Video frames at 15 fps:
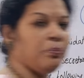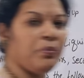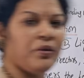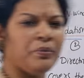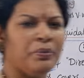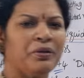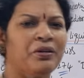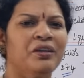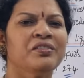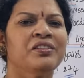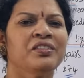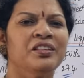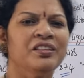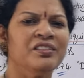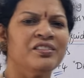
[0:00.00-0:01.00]
to appoint because
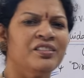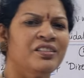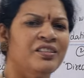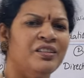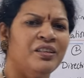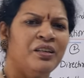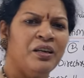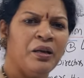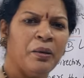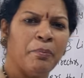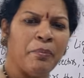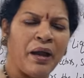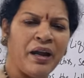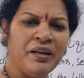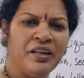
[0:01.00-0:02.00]
it is
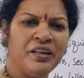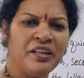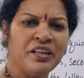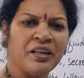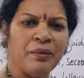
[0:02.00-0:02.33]
mandatory,